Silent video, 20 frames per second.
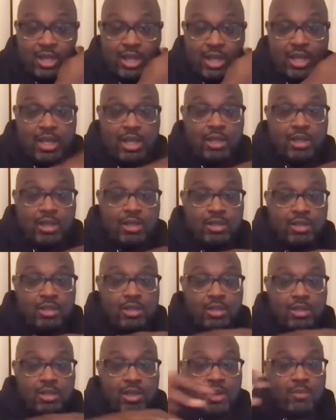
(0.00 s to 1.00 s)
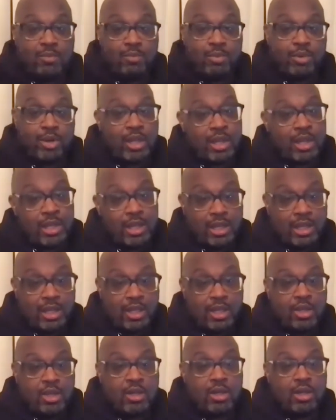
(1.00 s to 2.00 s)
and and bringing it
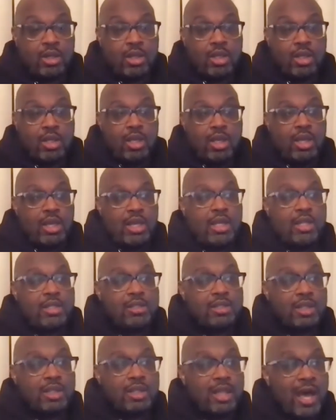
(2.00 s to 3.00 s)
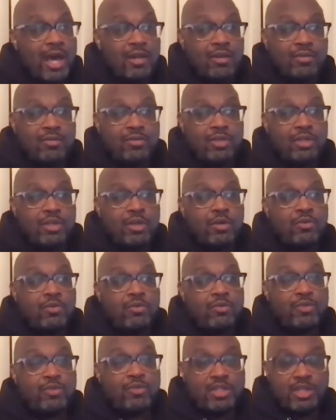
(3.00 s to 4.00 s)
here it's a lot of you know
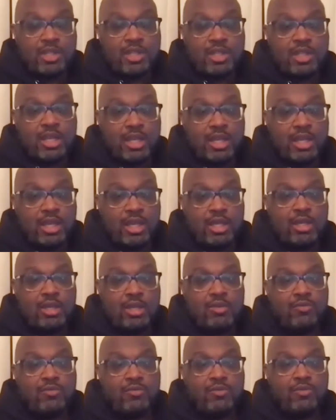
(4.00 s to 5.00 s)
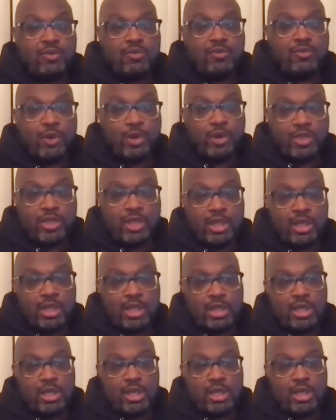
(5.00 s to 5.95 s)
vision thinking forethinking